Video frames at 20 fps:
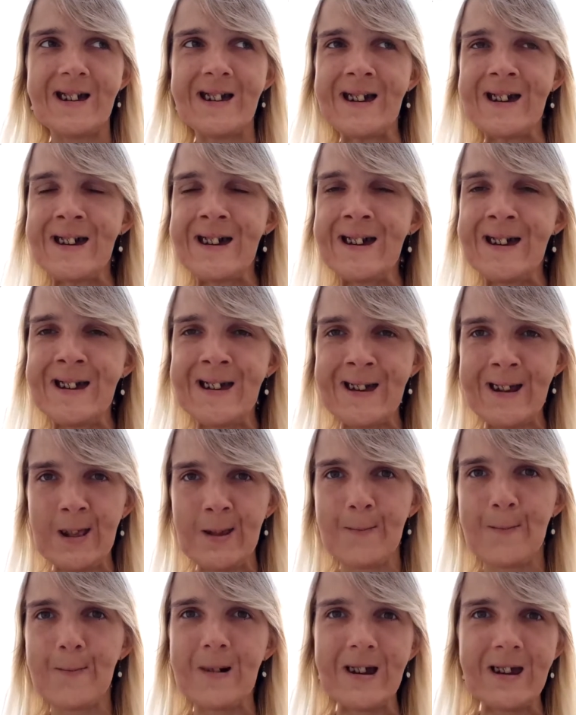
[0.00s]
hit
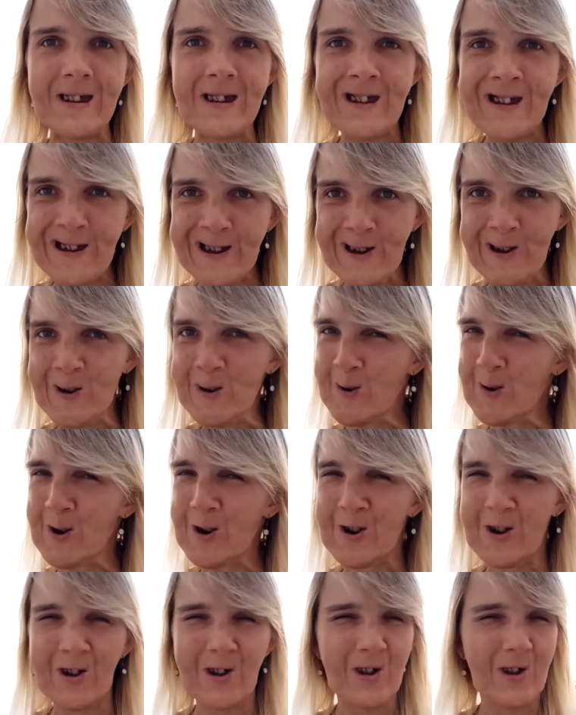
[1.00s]
my ego
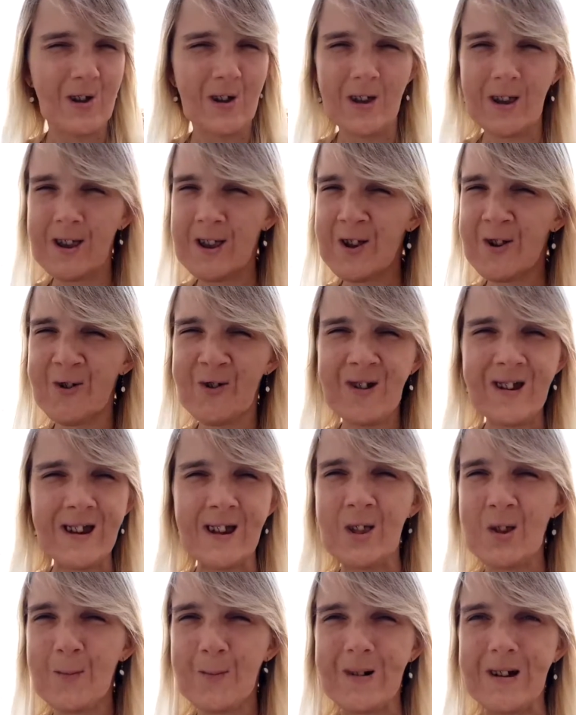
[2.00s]

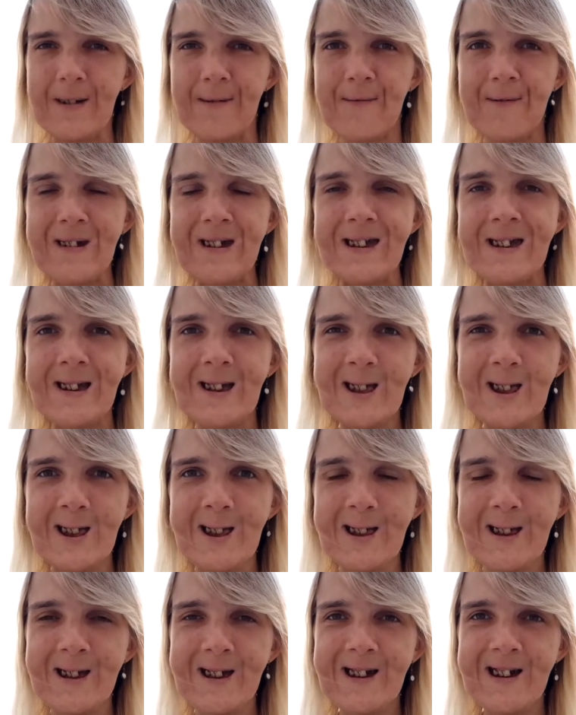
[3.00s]
straight to my face
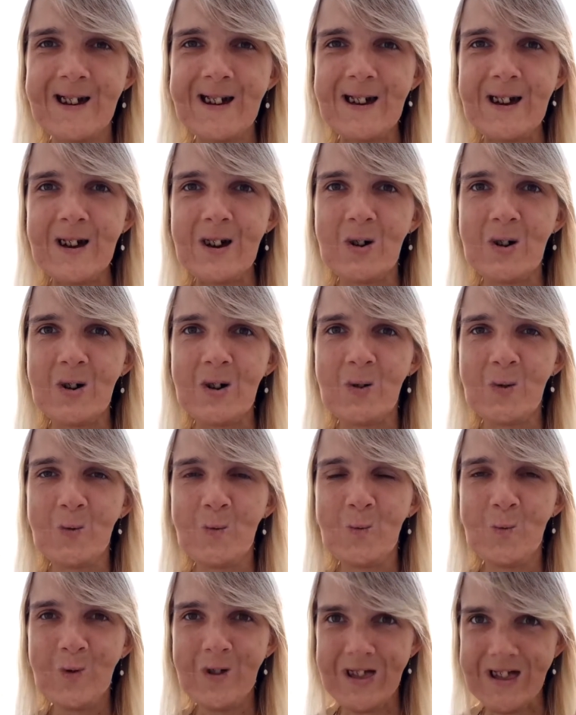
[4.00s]

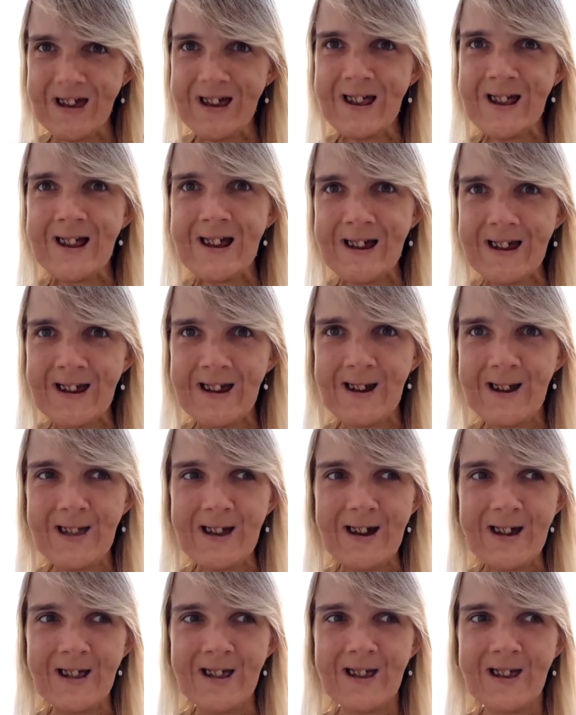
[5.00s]
with the saying
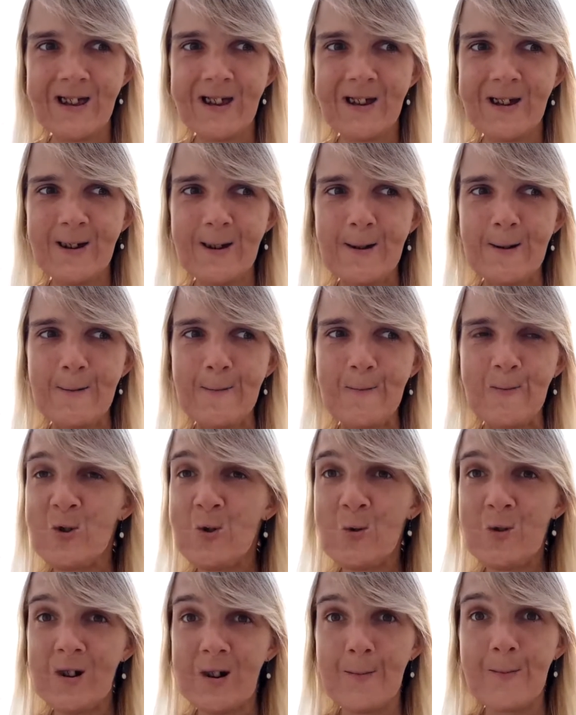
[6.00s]
that
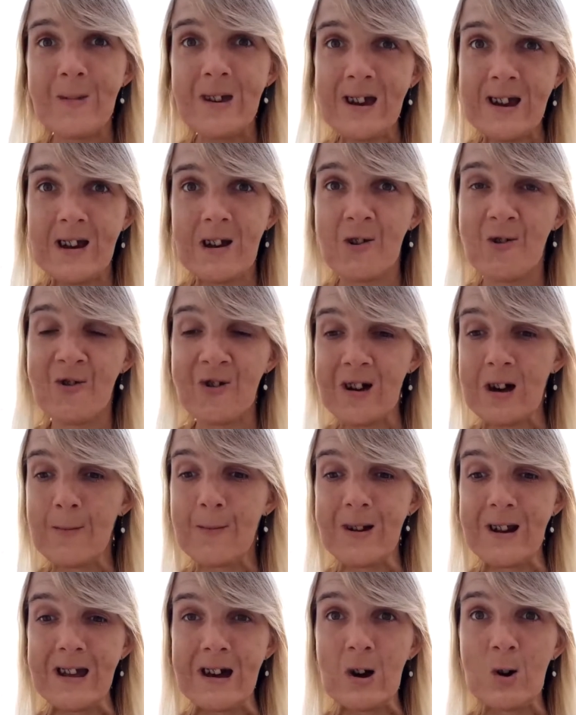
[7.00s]
you are making
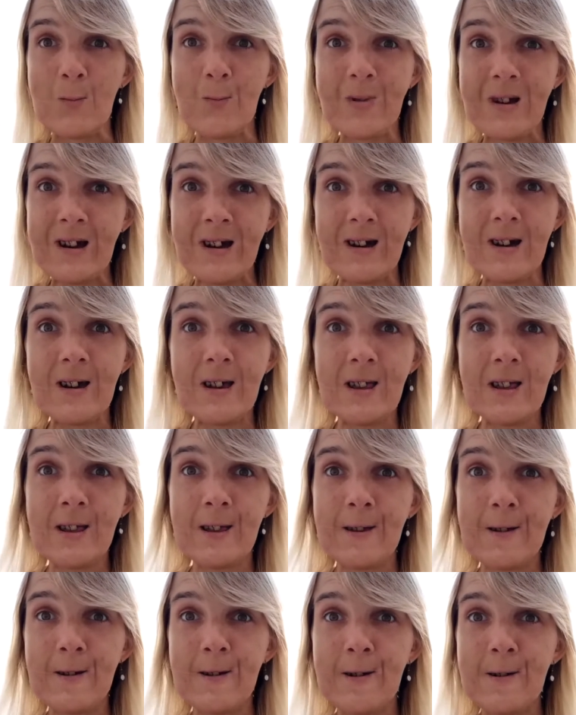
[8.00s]
drama now
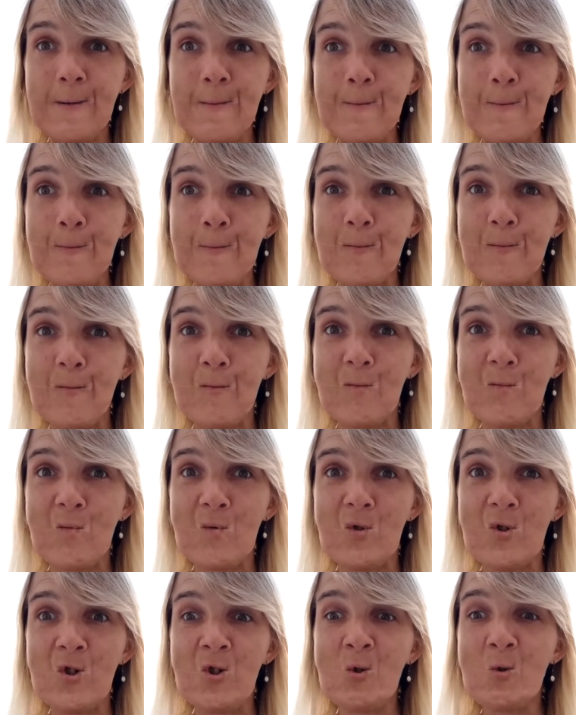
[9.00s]
because
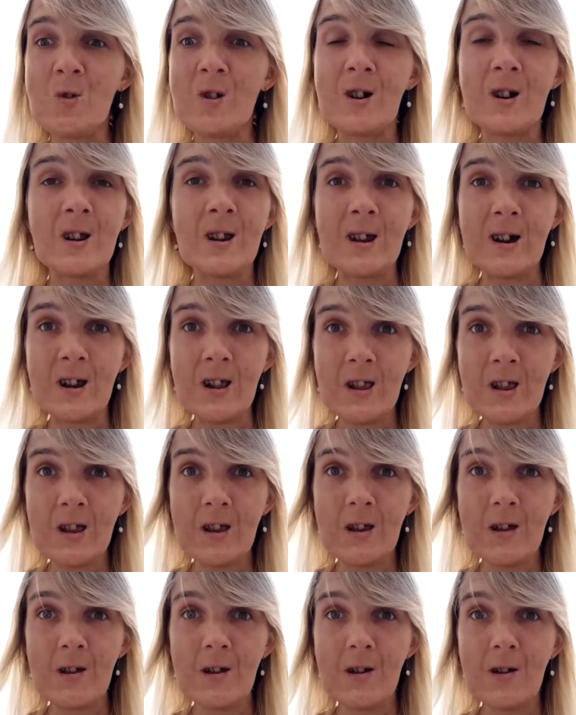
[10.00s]
you are not
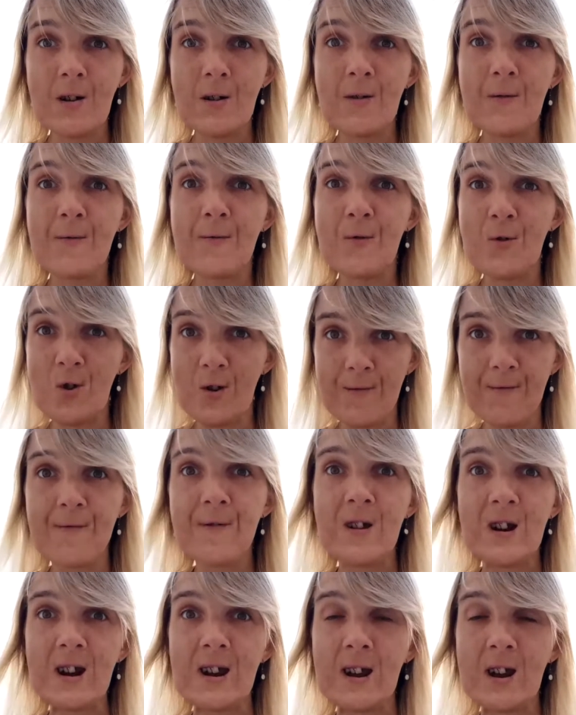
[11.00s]

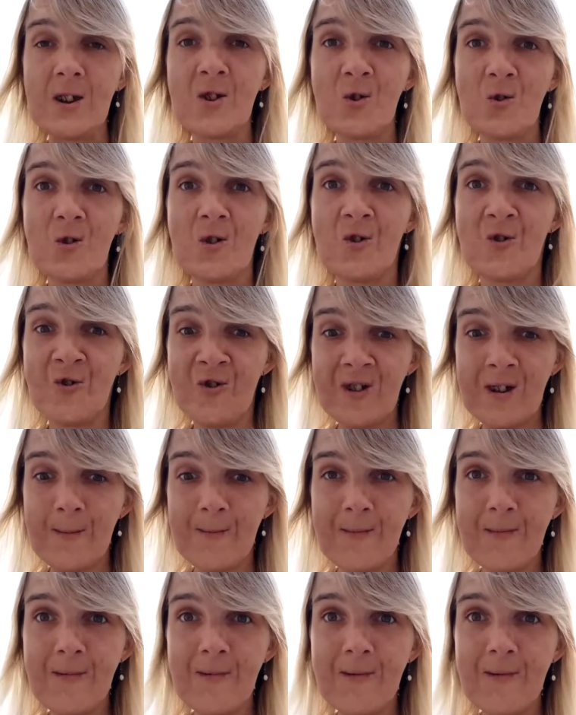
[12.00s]
fulfilling your dream